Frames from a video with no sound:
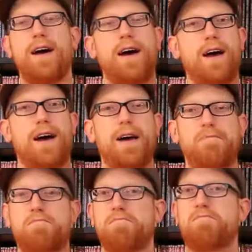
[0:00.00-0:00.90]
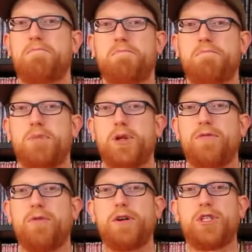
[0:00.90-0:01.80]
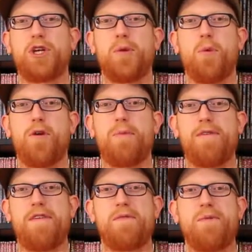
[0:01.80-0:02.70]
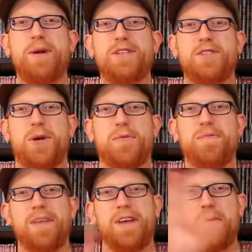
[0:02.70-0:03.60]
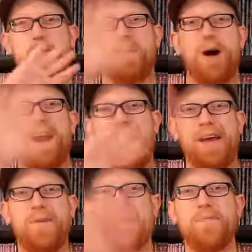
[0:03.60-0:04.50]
yeah, uh, looking forward to sharing more of my favorite reads soon. Bye.